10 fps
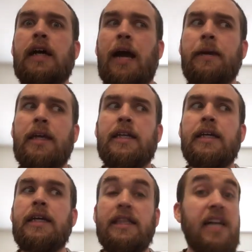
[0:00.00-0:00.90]
I mean,
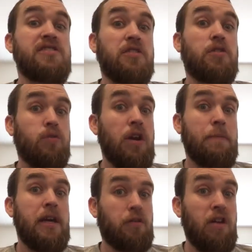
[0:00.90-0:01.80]
that is a
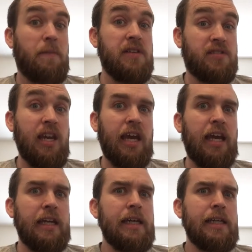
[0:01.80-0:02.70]
creepy, creepy
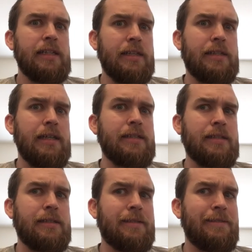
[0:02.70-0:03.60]
scene that
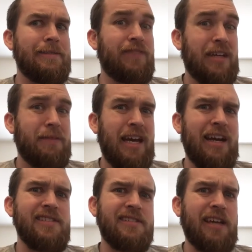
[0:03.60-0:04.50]
does, if I can be
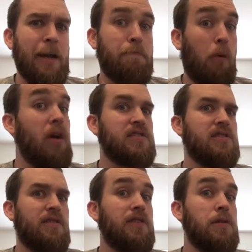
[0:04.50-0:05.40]
honest, kind of
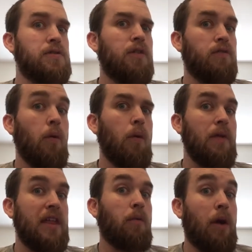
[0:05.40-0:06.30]
poison the future for
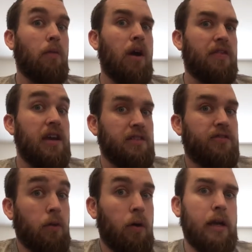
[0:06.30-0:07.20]
what they went with in the
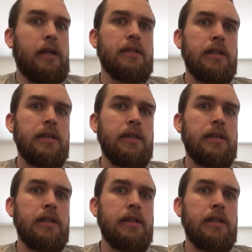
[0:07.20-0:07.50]
story.